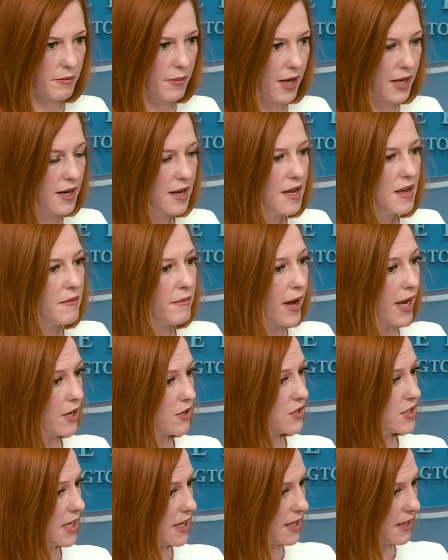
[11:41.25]
But my
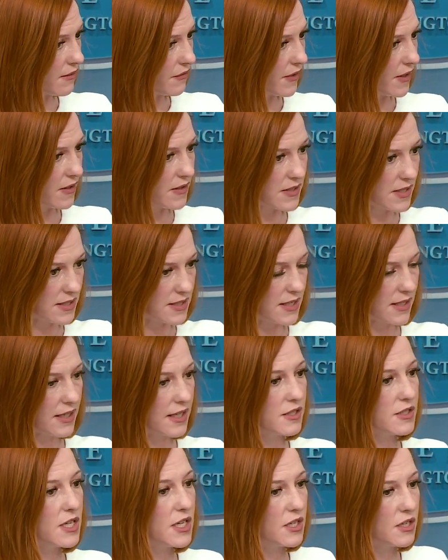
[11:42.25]
understanding, Phil, is it's a
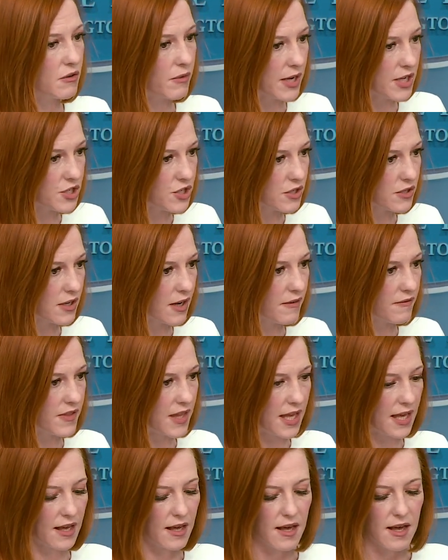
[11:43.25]
continuation of
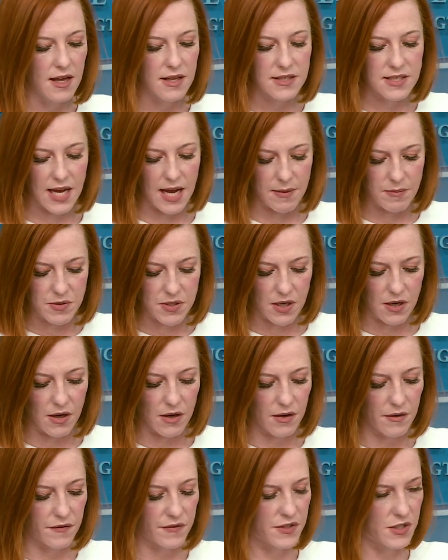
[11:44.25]
the types
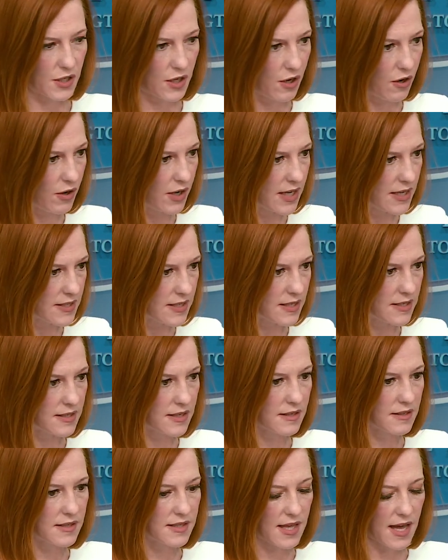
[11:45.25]
of security
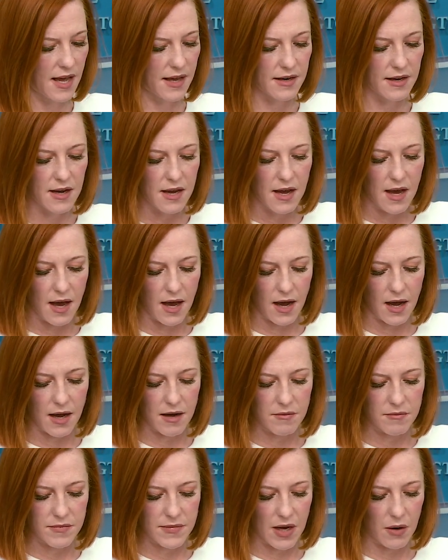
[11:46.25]
assistance that
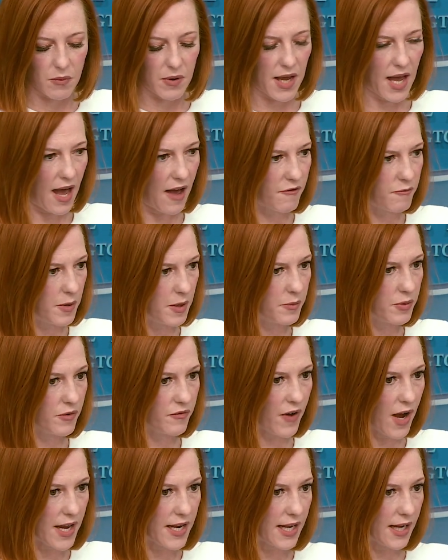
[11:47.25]
that we have been
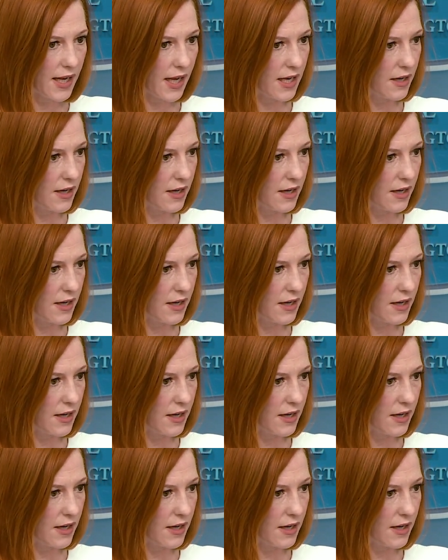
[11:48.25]
providing.